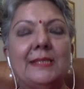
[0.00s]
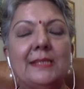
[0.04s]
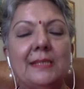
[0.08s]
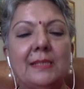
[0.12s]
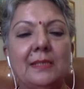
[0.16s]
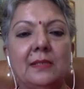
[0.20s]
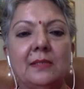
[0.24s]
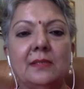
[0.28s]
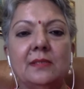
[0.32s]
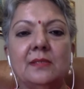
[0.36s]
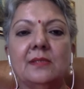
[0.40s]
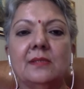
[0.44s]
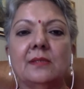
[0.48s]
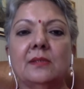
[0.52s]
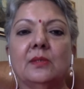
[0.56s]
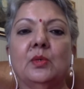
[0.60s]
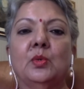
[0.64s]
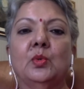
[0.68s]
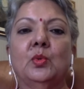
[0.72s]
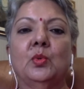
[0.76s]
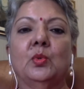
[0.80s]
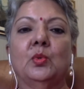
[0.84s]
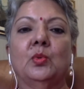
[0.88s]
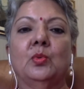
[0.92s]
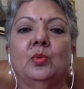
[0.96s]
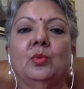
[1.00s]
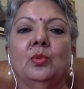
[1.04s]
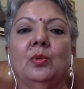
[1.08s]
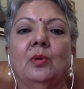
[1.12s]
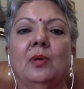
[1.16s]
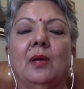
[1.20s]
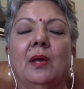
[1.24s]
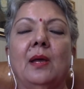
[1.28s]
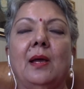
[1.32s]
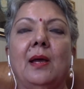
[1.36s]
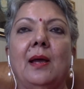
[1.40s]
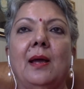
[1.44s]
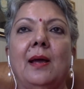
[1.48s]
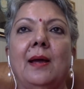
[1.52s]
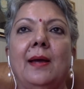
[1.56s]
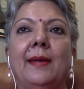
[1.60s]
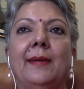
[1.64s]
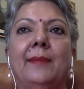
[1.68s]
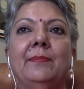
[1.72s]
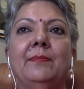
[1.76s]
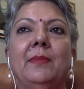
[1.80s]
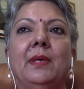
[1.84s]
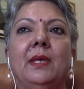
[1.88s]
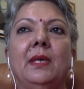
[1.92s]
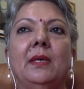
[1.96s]
years ago, I
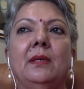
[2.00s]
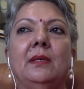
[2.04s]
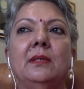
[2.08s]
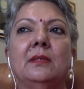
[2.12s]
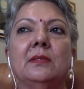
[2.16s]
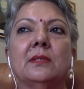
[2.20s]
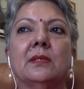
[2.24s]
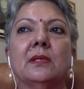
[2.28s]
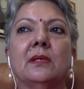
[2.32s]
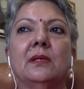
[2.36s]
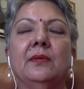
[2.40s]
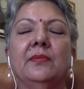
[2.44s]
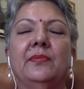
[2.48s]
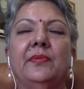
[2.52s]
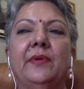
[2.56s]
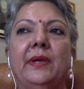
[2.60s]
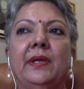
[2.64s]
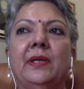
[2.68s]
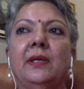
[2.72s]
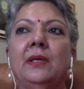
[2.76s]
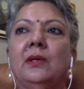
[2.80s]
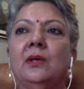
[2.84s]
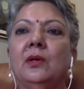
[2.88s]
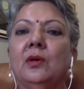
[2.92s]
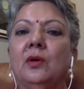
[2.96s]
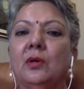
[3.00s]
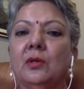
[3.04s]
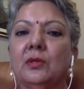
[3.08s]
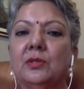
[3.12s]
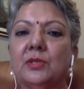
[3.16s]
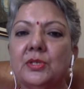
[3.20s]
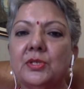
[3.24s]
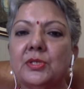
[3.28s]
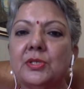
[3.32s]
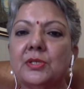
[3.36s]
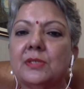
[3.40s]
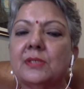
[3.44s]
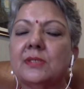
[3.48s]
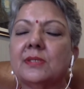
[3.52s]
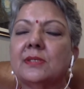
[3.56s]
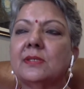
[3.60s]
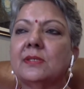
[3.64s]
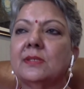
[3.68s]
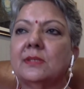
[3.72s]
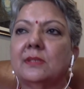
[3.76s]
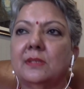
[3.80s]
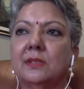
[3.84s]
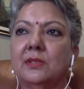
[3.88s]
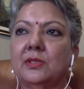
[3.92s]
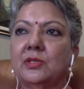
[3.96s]
made a very conscious
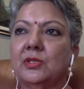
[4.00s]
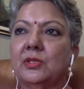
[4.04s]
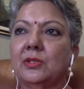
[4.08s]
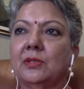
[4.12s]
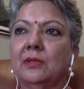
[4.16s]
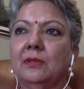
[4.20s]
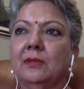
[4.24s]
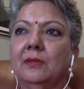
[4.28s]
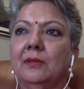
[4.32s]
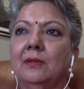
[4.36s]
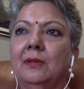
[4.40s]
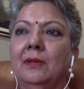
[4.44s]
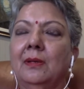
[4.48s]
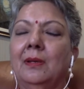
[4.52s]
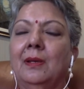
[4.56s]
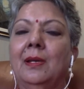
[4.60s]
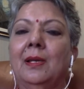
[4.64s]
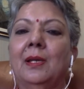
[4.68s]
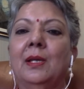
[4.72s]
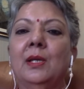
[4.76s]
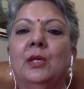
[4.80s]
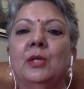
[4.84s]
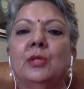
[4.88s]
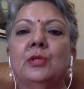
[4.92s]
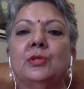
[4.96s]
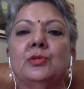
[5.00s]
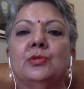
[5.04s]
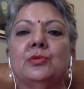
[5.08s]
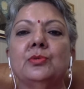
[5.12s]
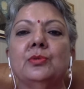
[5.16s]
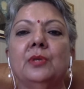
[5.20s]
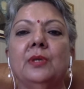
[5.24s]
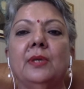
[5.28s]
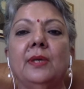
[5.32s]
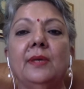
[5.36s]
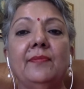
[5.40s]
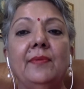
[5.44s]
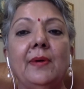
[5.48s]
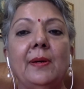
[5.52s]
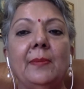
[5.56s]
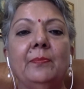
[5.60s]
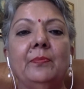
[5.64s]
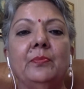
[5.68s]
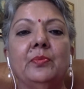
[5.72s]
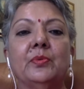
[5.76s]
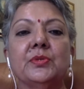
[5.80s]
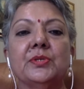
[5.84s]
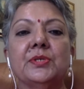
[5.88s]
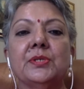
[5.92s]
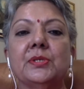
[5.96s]
decision to give up
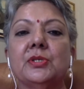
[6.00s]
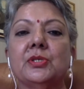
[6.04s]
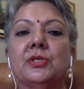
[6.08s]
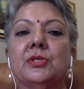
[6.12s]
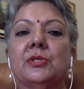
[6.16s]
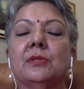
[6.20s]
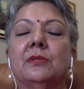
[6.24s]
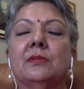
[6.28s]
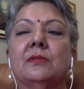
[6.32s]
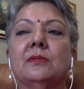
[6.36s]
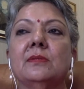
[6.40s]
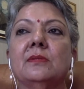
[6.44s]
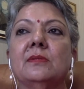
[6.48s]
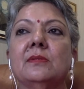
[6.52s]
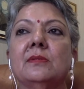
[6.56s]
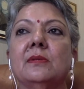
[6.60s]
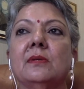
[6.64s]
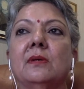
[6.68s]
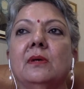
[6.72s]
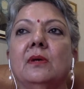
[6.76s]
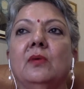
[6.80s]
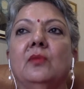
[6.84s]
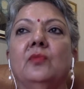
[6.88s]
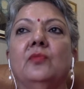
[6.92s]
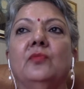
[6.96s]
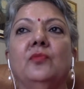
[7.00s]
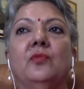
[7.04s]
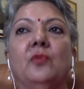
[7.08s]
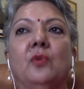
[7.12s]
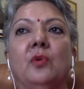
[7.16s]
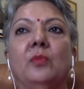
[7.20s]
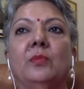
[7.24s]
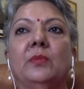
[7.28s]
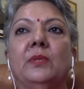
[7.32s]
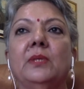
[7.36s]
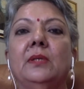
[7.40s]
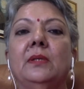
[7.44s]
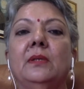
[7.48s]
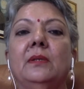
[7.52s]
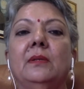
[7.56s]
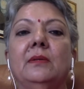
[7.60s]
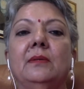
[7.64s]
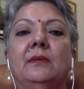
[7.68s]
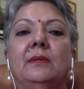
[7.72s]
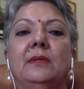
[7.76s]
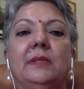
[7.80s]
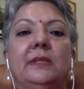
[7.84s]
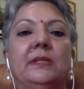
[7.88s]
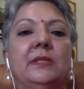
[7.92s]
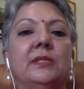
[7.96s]
positions of formal
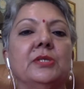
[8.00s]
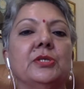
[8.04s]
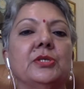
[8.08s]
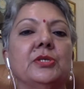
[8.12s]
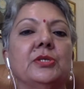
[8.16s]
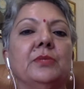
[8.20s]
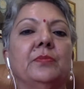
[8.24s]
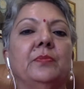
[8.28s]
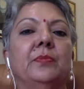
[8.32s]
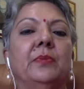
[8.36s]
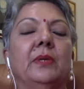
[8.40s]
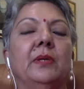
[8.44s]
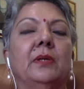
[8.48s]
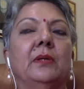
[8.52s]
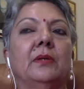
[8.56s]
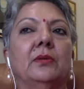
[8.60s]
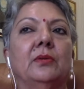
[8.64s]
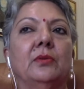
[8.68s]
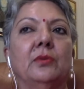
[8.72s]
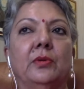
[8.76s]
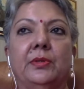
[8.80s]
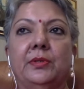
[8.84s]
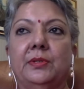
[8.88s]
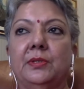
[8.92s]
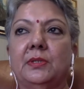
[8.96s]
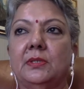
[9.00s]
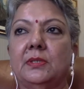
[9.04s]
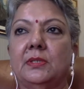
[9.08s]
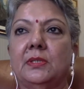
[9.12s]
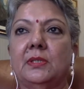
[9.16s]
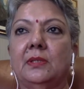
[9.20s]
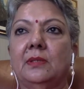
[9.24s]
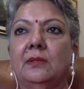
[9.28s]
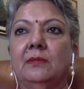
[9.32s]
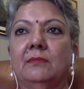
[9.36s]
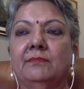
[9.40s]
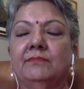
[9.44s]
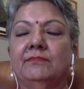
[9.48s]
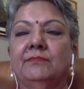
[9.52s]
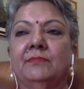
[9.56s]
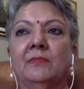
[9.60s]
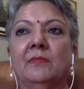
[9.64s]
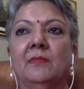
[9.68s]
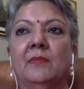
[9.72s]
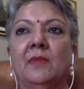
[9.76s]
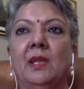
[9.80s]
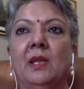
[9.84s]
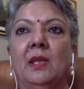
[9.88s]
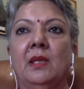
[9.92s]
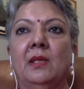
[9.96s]
leadership and authority
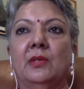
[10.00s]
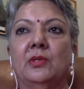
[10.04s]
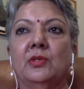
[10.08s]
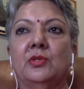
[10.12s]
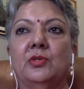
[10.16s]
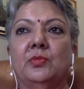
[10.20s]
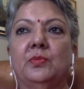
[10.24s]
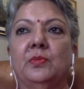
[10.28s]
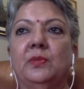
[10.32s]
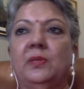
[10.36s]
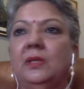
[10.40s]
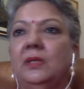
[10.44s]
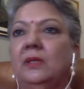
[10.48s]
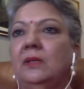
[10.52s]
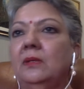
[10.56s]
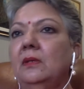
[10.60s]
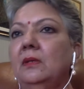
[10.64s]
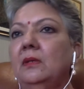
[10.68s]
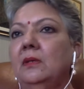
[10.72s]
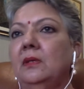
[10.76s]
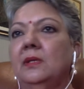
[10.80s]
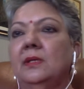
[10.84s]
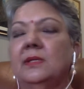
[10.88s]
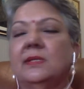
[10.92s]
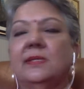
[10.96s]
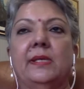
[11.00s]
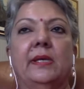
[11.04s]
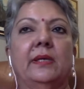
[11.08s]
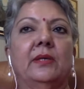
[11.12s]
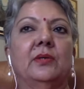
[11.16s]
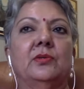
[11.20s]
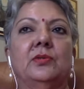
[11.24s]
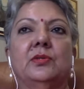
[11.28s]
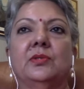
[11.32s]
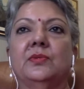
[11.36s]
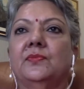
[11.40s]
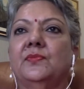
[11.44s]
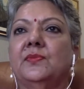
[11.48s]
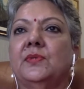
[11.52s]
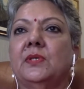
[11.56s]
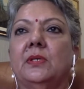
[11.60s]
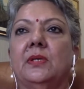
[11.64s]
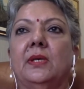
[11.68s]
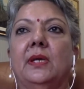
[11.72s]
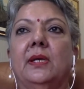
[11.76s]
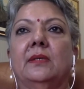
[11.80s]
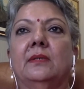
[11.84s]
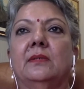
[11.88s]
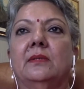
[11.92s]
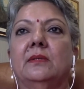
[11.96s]
to be the executive
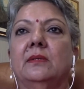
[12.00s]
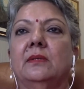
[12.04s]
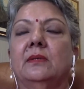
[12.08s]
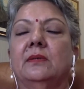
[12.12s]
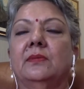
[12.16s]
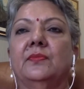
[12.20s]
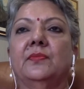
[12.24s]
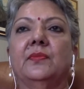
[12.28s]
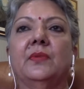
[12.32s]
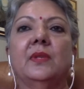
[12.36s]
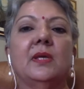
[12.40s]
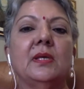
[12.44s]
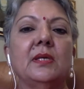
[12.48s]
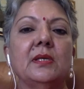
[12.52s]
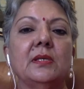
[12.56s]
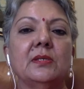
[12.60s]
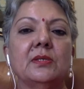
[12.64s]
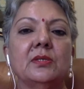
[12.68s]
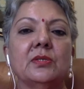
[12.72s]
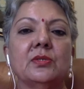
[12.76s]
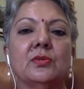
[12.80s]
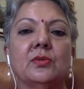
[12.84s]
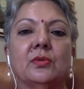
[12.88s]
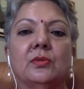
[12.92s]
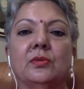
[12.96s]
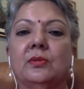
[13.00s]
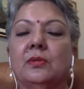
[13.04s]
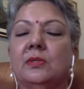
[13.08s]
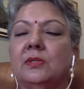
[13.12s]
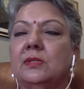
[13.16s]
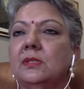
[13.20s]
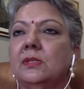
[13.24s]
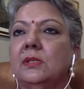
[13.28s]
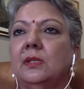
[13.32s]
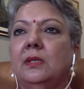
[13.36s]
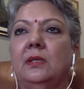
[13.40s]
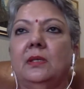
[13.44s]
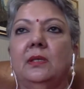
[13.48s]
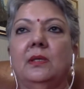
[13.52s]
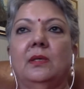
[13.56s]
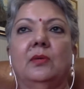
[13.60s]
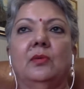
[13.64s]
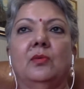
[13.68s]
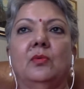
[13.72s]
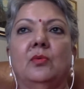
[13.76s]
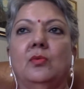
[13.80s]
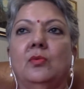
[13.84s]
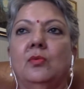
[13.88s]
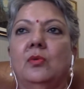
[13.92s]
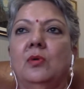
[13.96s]
director of this or the
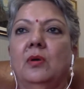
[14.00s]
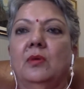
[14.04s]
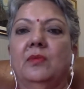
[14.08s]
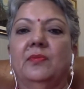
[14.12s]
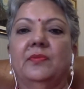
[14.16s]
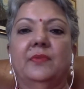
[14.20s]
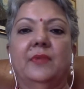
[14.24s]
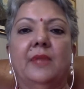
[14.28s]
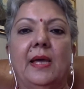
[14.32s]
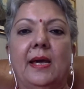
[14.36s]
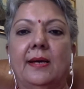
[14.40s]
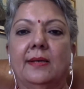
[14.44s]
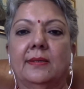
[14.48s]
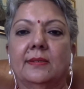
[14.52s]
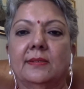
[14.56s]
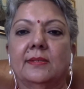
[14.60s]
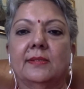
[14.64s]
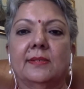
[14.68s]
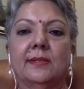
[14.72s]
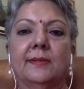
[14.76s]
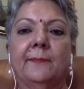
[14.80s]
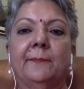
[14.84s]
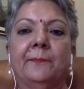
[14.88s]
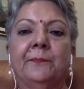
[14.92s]
CEO of that.